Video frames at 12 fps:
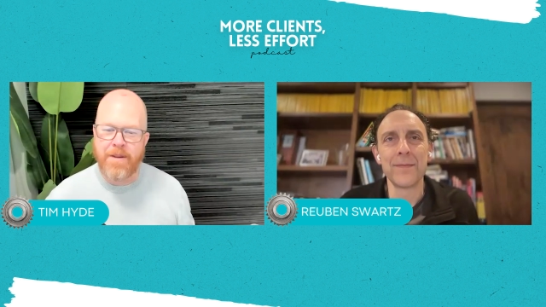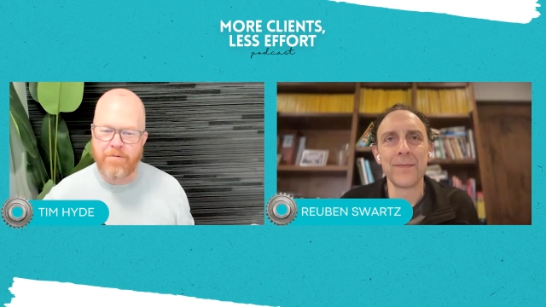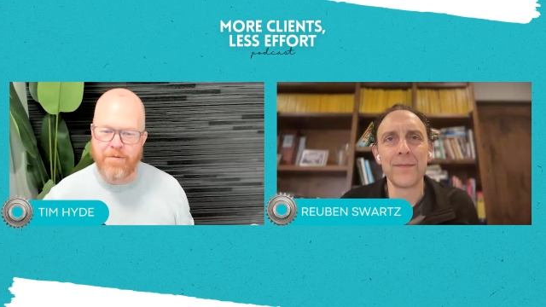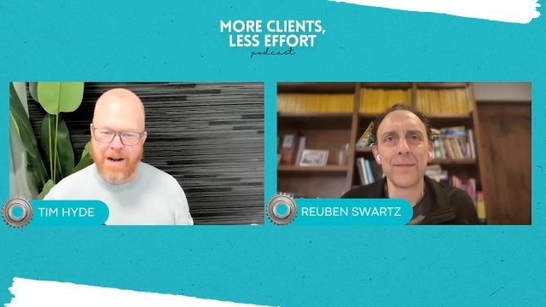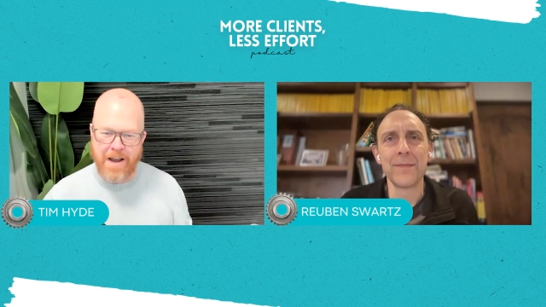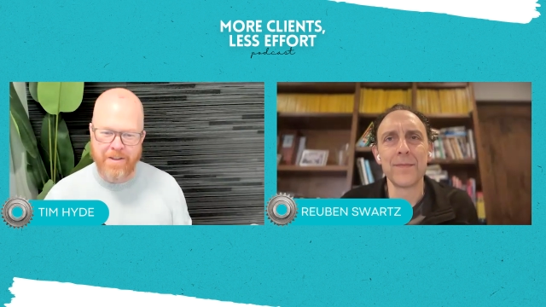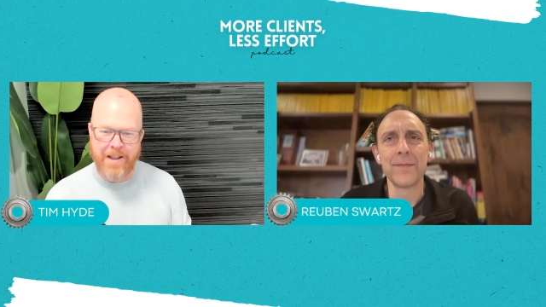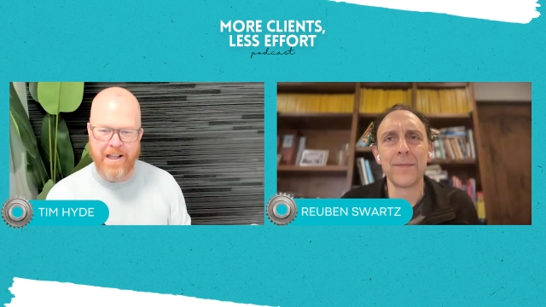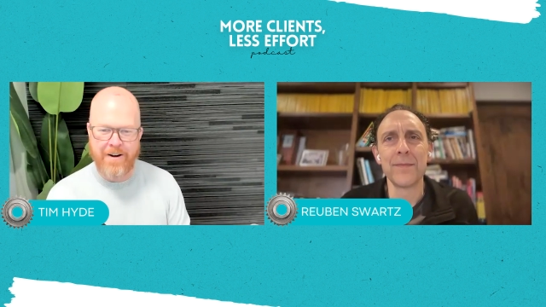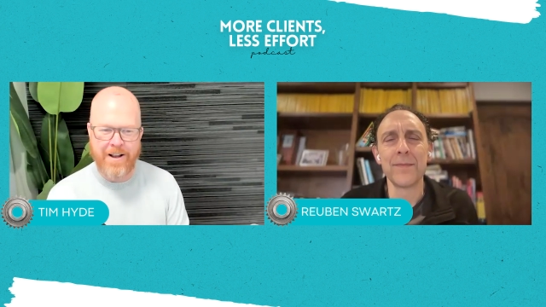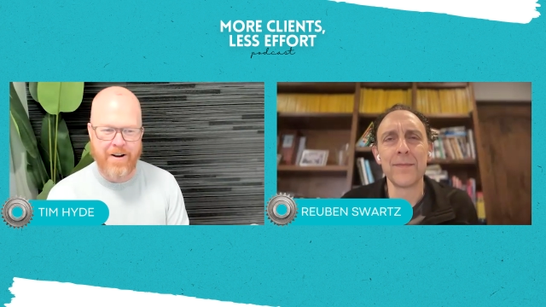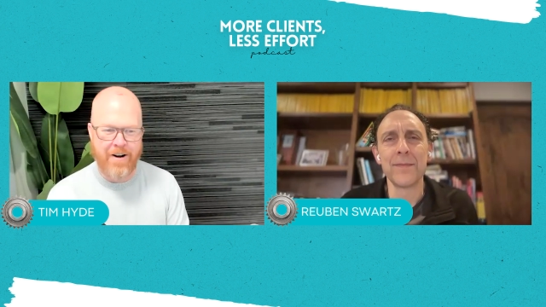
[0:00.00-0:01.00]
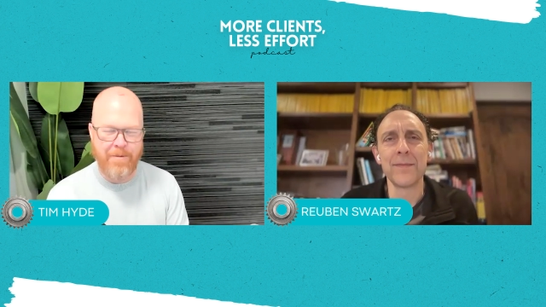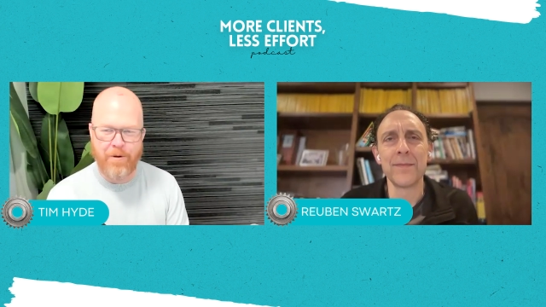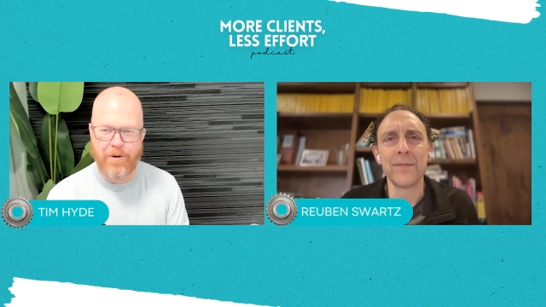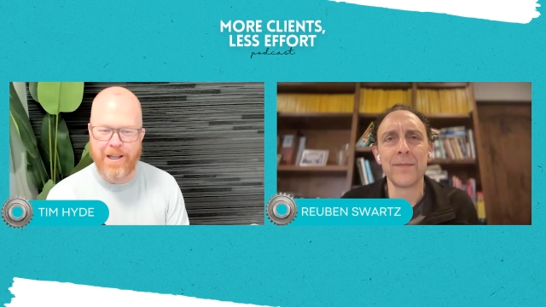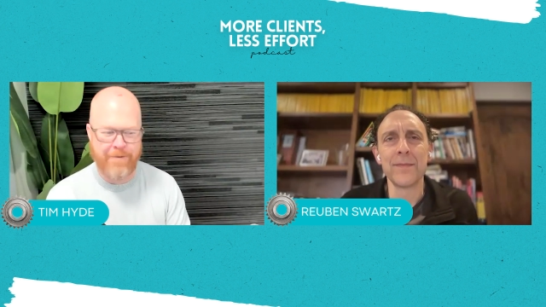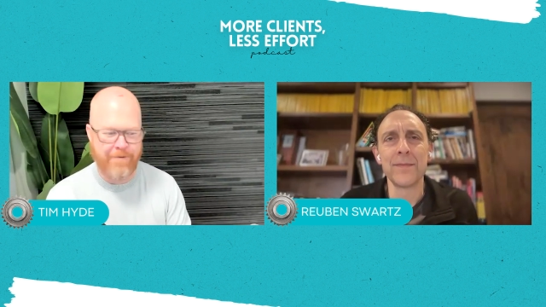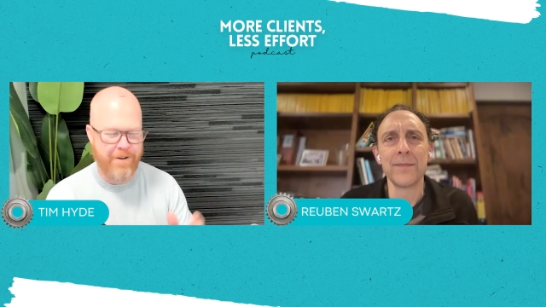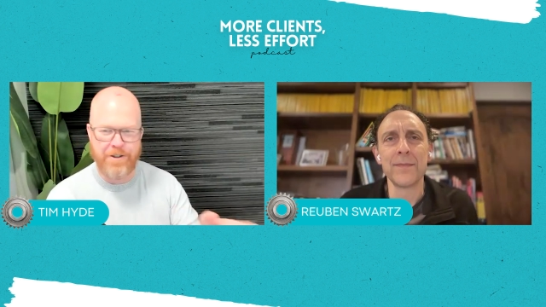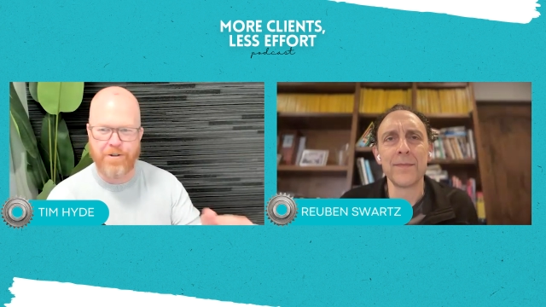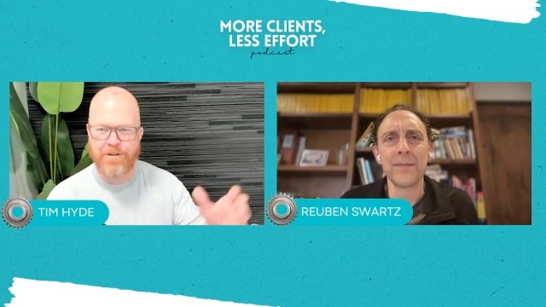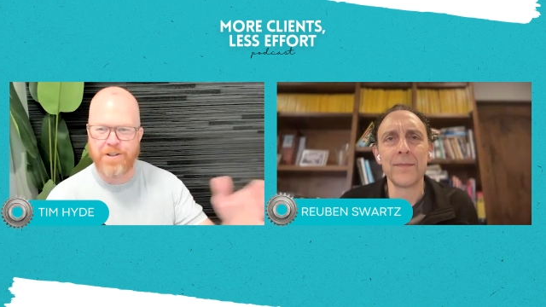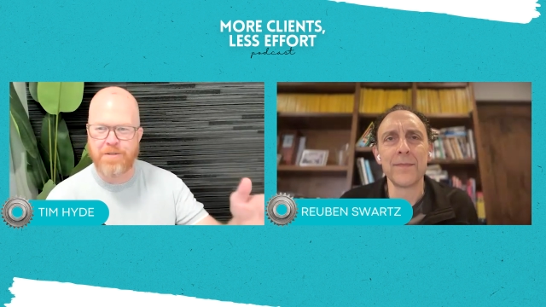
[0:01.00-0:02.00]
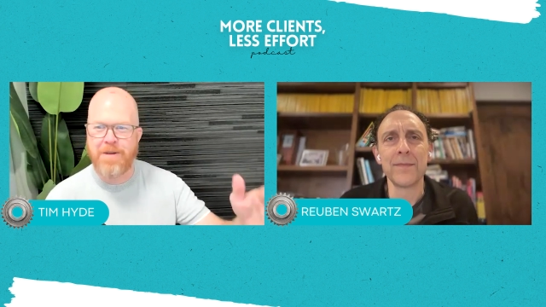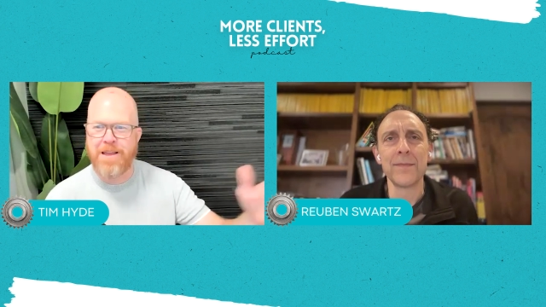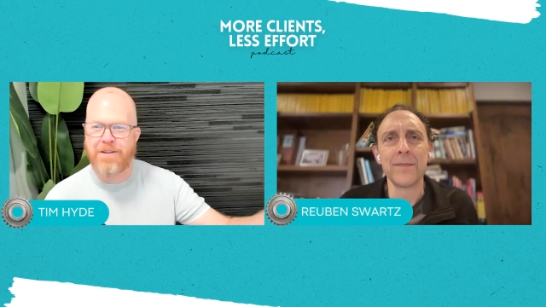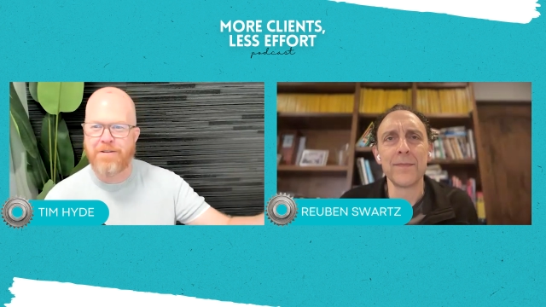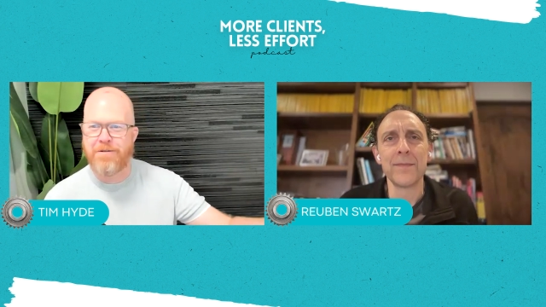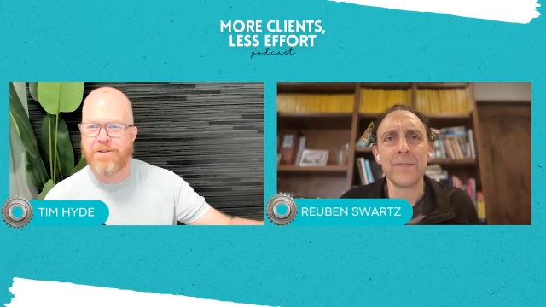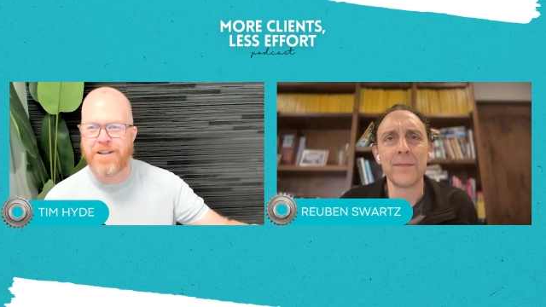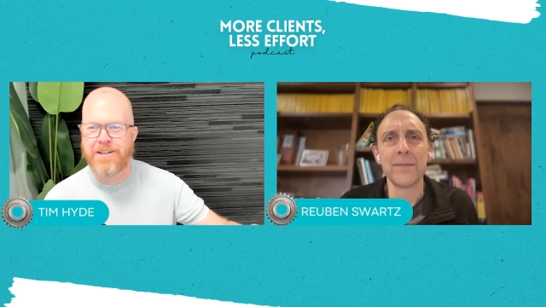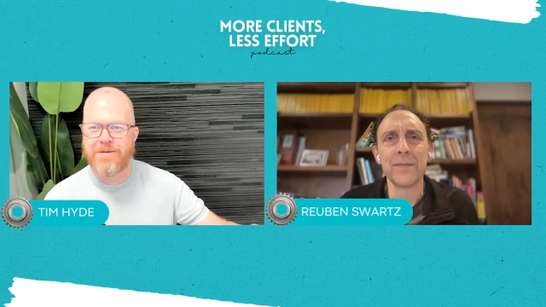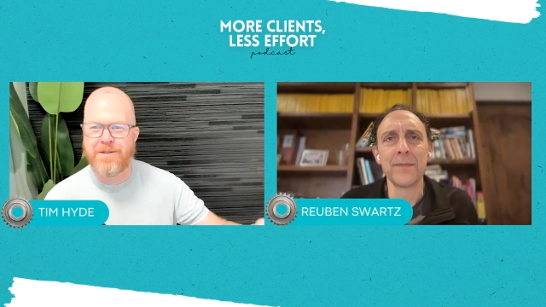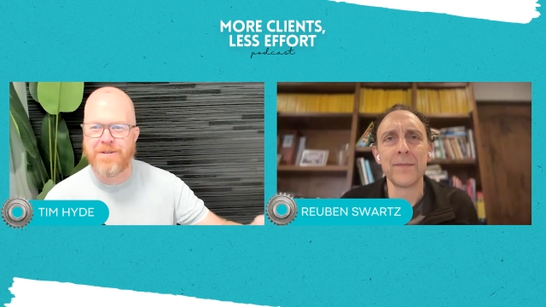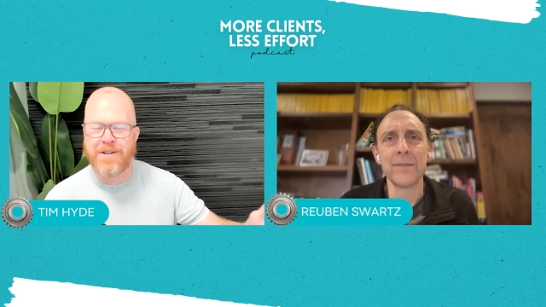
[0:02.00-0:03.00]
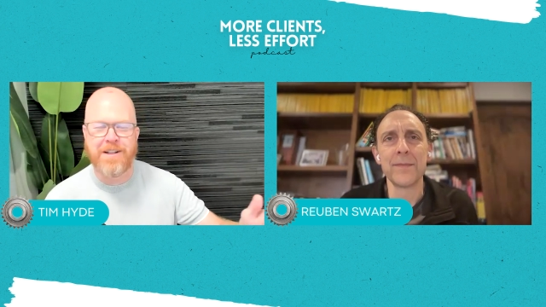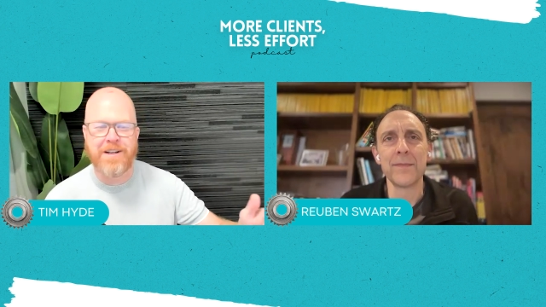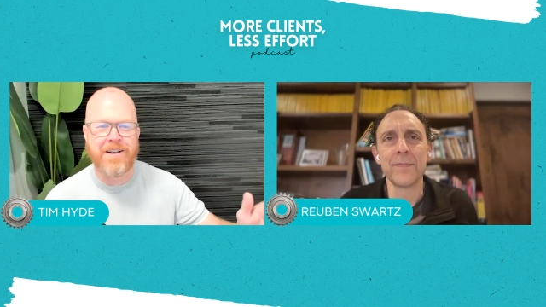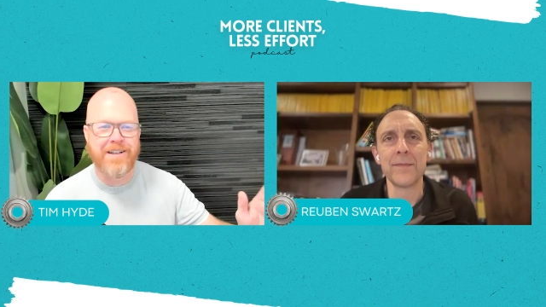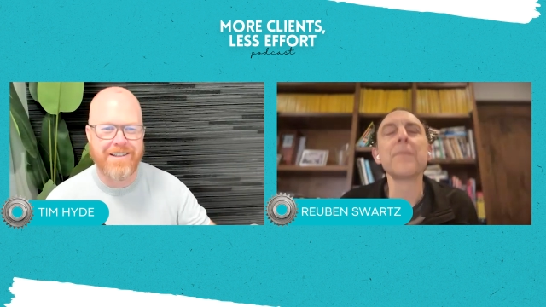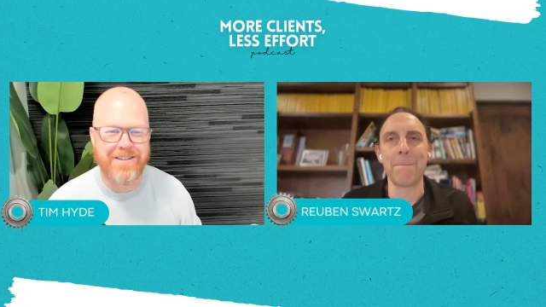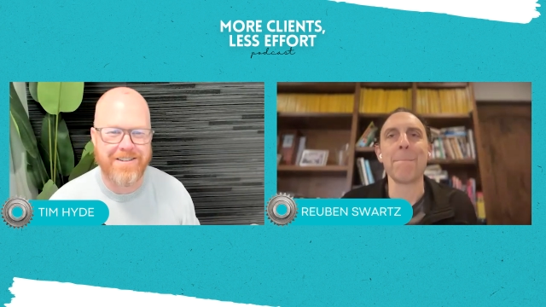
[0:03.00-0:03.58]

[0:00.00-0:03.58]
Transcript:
Speaker 1: rather than going, I'm looking for John Smith, who's the the,